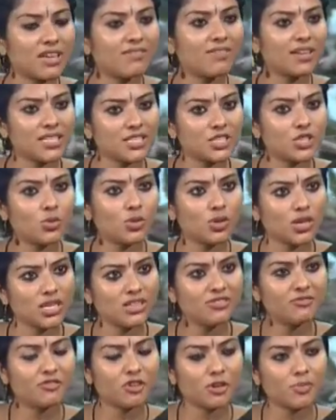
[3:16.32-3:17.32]
prevalent
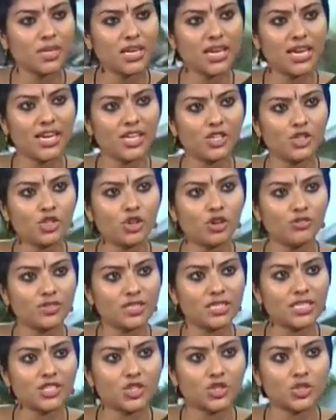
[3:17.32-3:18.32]
only from the age of
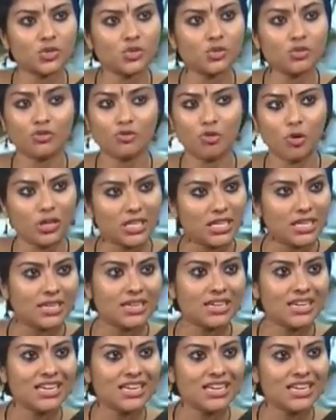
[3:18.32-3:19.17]
6 to 14.